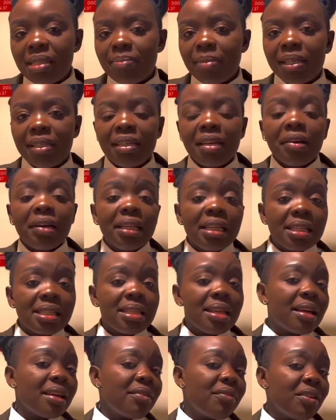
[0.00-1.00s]
But nowadays
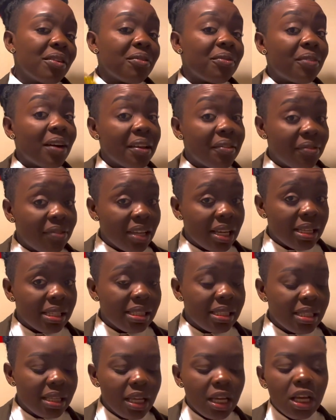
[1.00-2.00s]
they're giving 5 years.